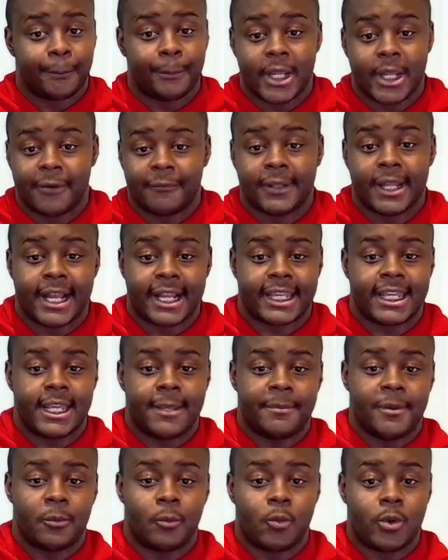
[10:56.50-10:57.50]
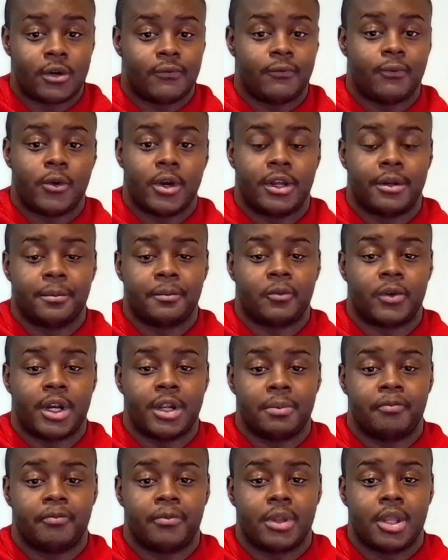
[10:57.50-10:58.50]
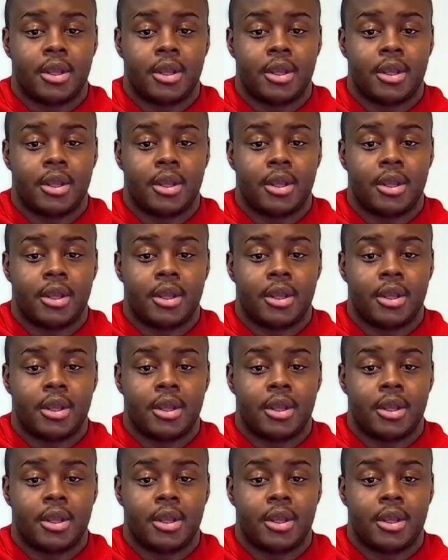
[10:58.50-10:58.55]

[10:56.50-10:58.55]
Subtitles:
Never lie. Keep it one of one, right?